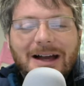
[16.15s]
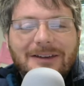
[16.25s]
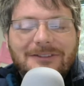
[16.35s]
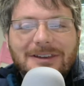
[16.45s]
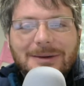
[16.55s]

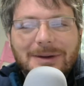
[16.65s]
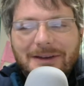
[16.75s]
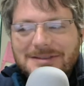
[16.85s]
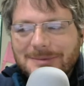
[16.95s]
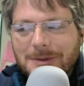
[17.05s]
I feel like we
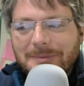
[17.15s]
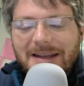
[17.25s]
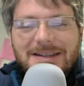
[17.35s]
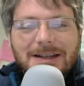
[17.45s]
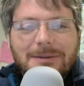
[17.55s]
have some
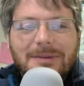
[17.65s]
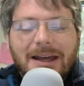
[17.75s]
momentum,